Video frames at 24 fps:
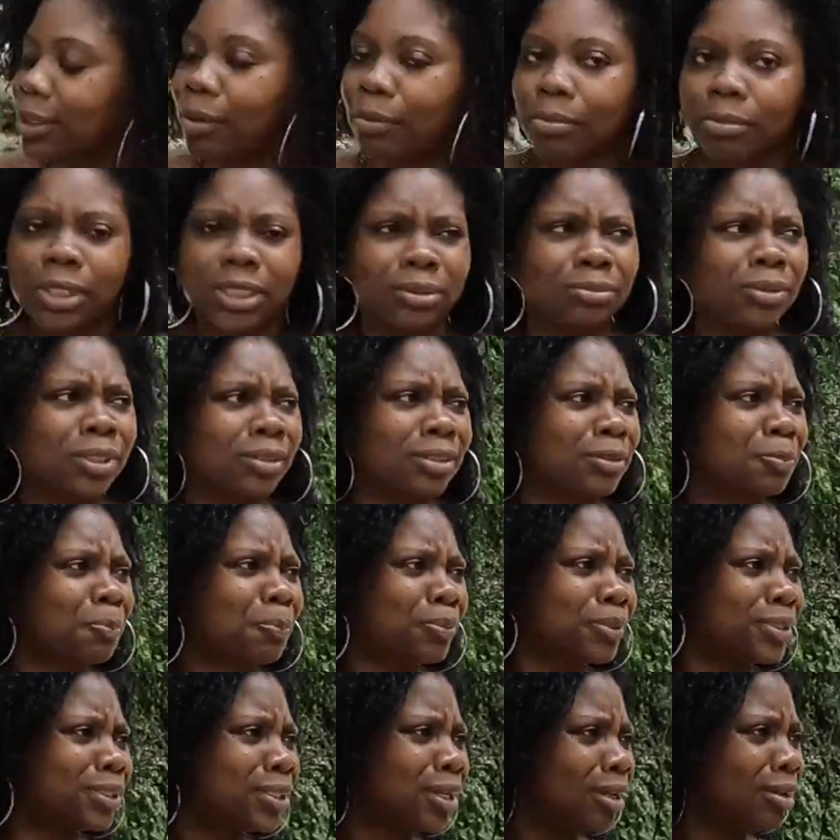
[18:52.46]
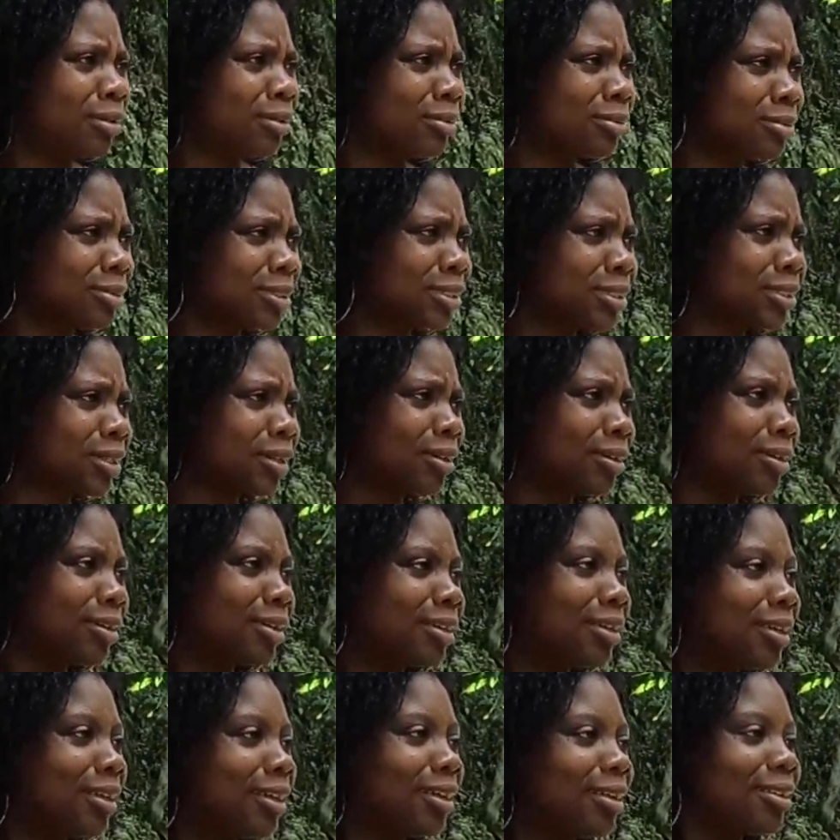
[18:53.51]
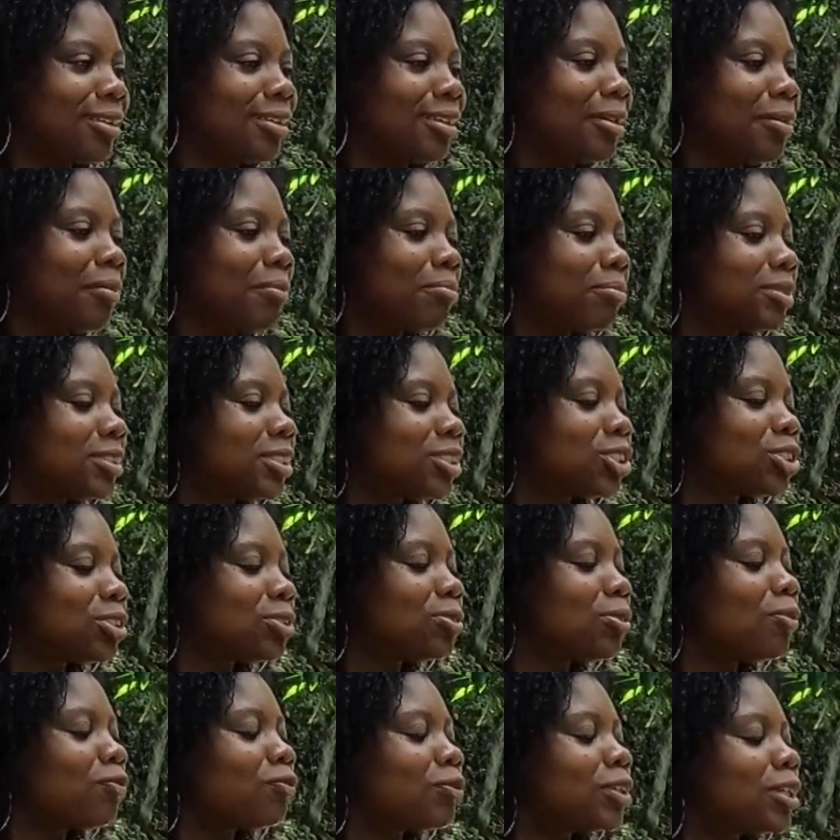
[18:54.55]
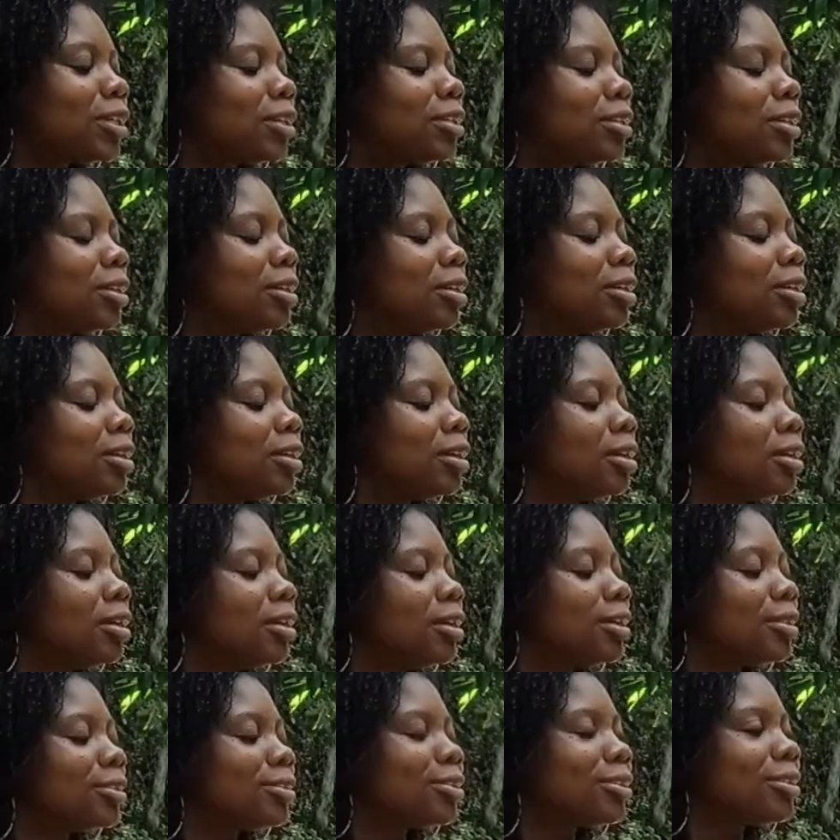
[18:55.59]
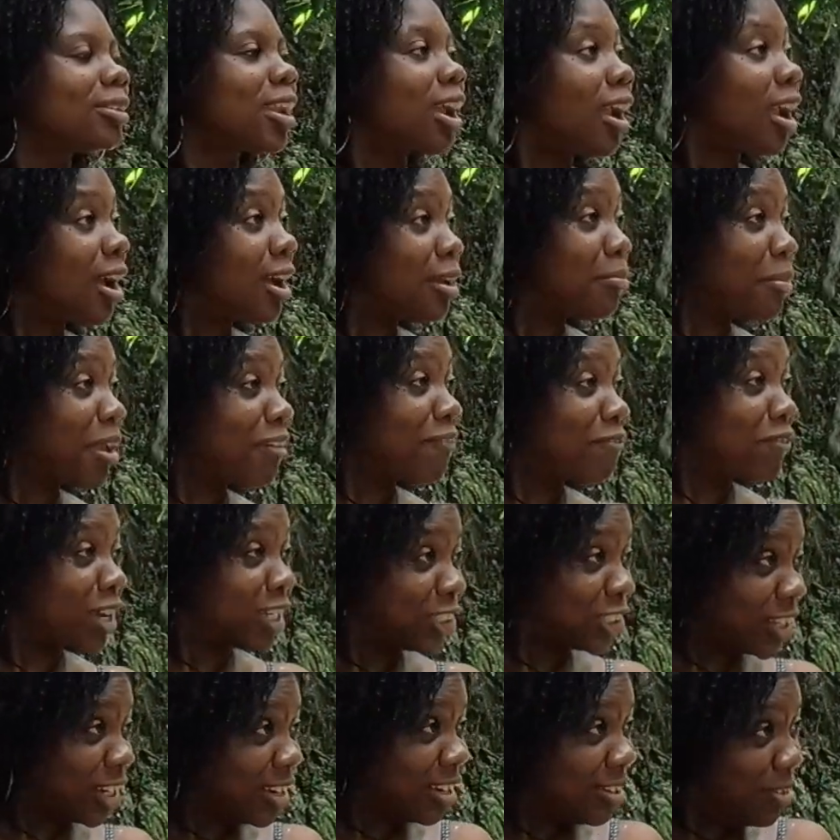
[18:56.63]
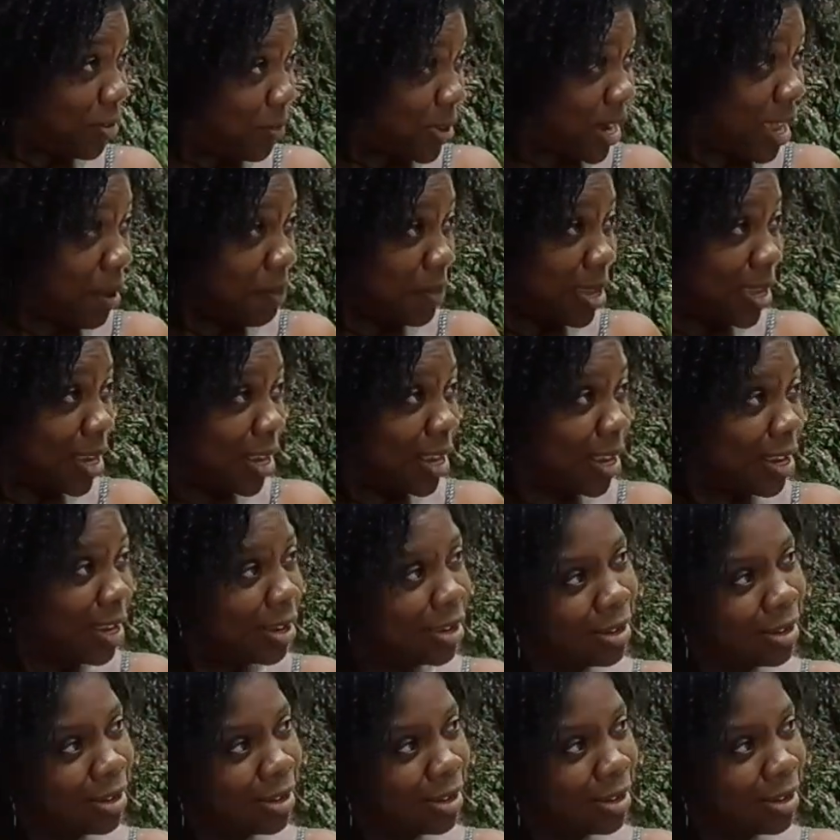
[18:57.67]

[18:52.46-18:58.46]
put you just put your little self, mm, position over, turn her and make fashion. You know what I mean?